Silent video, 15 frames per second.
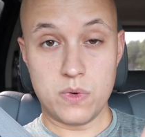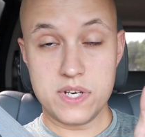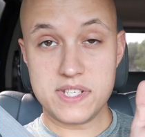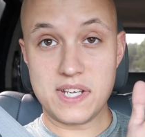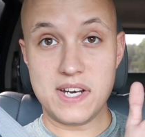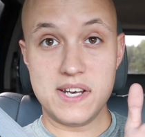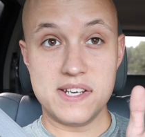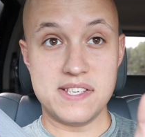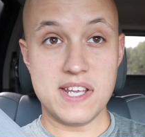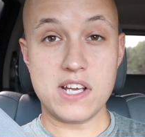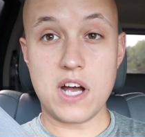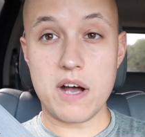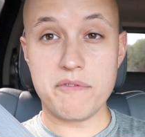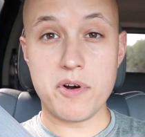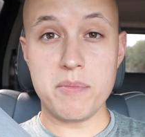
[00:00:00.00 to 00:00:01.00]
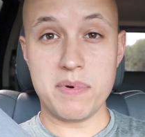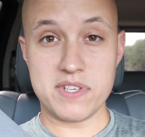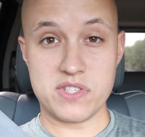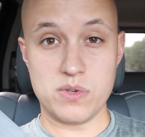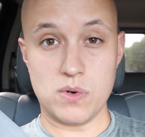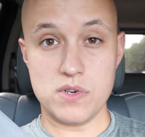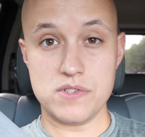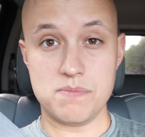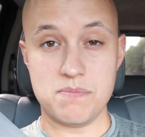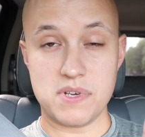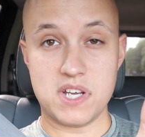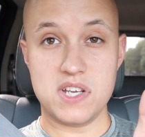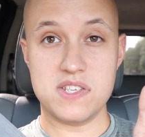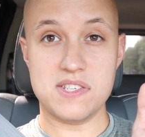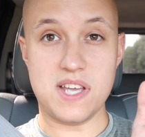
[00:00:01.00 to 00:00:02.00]
we decided to take off our bus doors
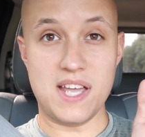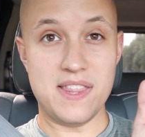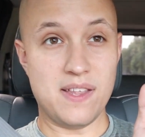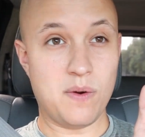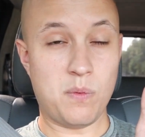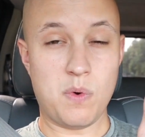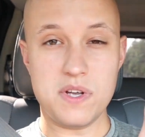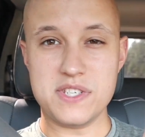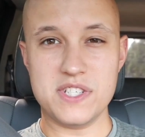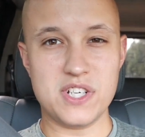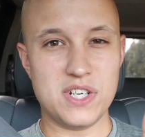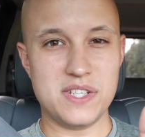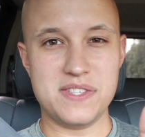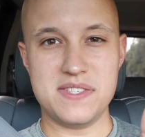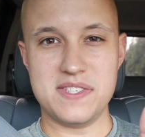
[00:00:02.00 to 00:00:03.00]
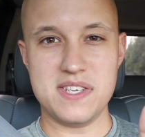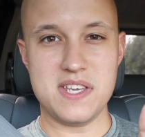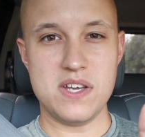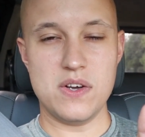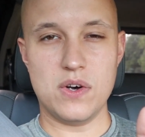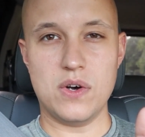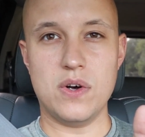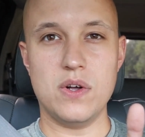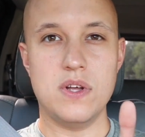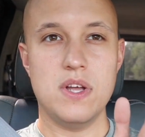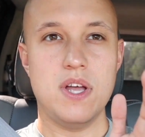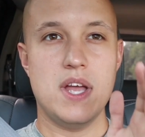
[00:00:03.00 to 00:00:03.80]
because there wasn't a good seal.